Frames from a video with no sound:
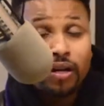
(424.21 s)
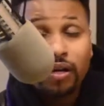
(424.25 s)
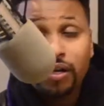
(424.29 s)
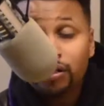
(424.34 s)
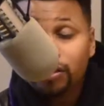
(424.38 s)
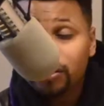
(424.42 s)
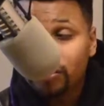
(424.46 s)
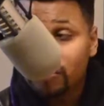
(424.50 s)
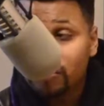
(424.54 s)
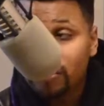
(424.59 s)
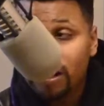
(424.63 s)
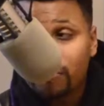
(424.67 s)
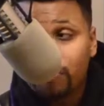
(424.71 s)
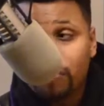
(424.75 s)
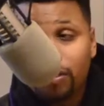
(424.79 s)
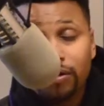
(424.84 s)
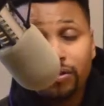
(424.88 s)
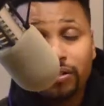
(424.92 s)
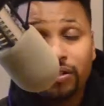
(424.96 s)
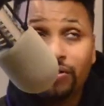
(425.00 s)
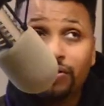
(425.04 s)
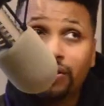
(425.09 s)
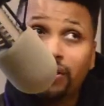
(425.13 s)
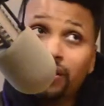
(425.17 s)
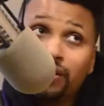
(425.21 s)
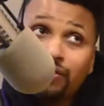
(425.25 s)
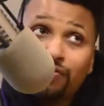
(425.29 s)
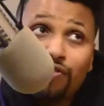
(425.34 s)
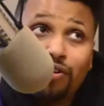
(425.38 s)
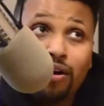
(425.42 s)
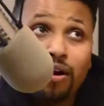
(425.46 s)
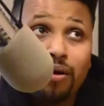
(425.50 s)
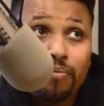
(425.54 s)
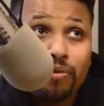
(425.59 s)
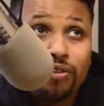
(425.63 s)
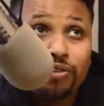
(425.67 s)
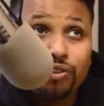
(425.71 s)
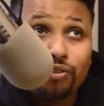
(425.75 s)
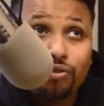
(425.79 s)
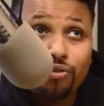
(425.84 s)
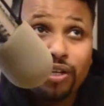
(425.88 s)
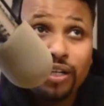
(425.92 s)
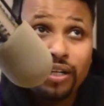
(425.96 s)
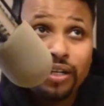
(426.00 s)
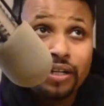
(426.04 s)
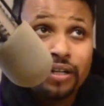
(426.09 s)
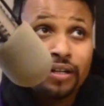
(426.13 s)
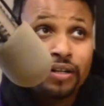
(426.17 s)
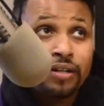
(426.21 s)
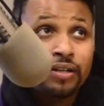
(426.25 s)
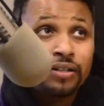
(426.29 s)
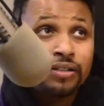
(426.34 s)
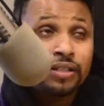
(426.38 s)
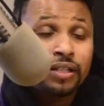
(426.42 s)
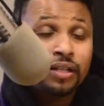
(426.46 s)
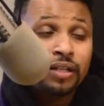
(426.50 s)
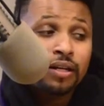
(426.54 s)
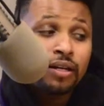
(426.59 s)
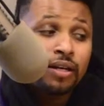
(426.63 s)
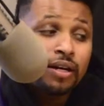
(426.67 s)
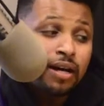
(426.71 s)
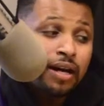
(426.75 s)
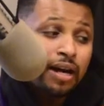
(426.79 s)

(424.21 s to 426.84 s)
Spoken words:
So I worked on this for almost 3 years, and